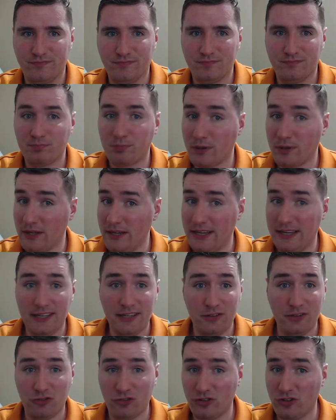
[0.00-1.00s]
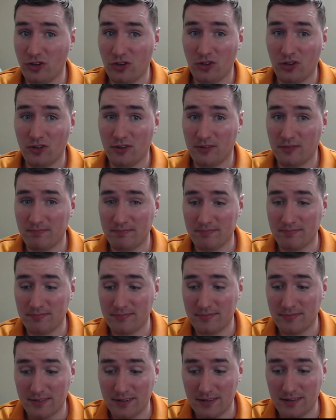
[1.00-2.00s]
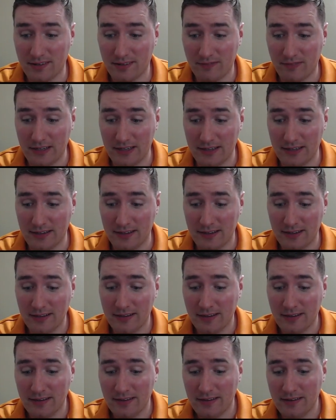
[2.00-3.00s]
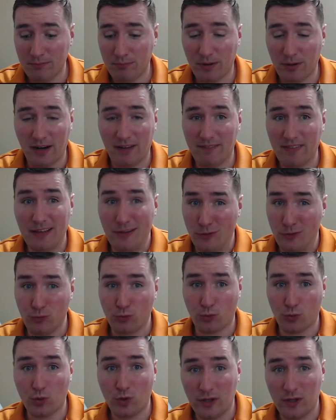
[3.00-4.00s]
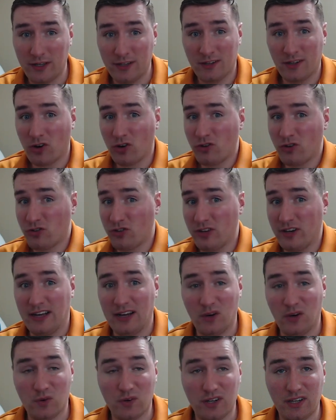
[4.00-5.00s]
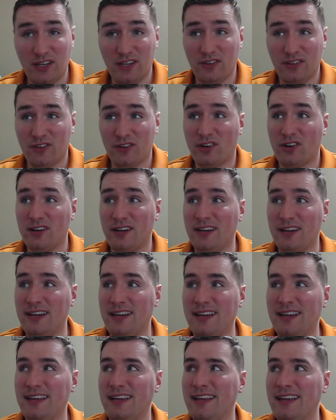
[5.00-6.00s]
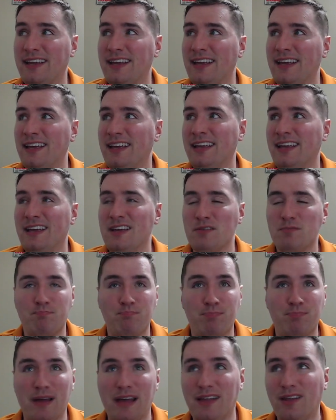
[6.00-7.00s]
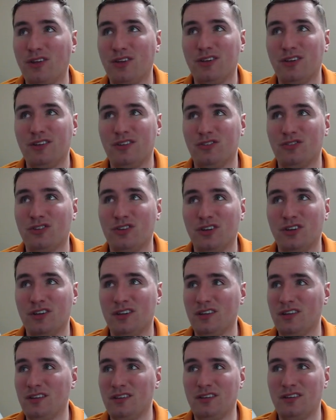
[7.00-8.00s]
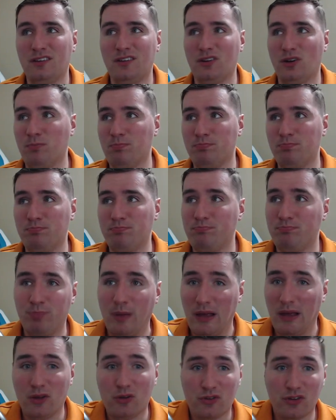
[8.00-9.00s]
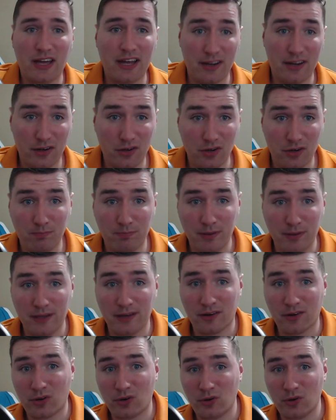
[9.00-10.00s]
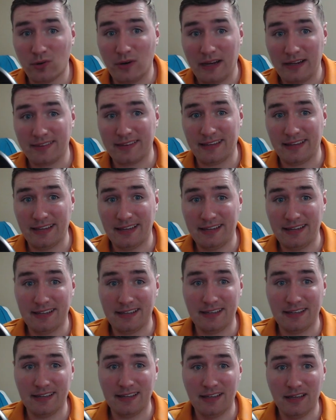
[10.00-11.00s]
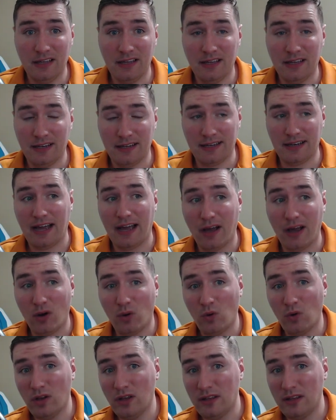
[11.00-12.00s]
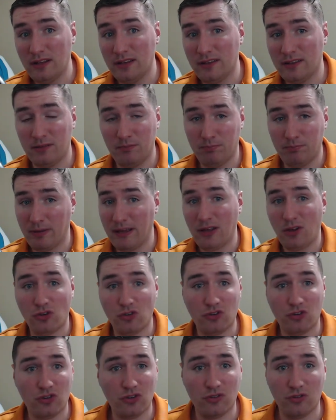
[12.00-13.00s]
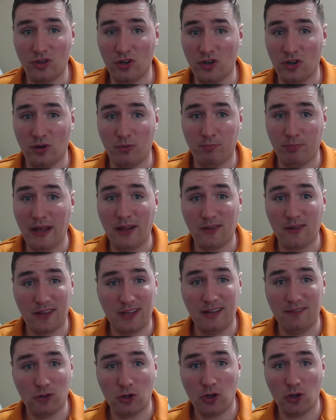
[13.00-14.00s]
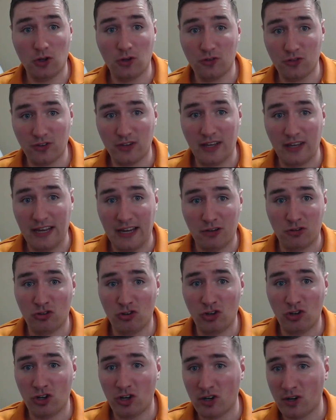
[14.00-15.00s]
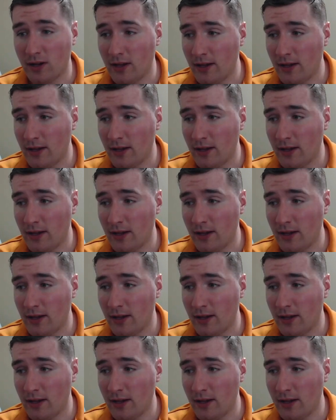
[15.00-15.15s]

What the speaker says: Blaney's still, but I'm not ruling Larson out either. Bell is gonna, Bell's got a good pit crew, I think, now. And Bell came close last year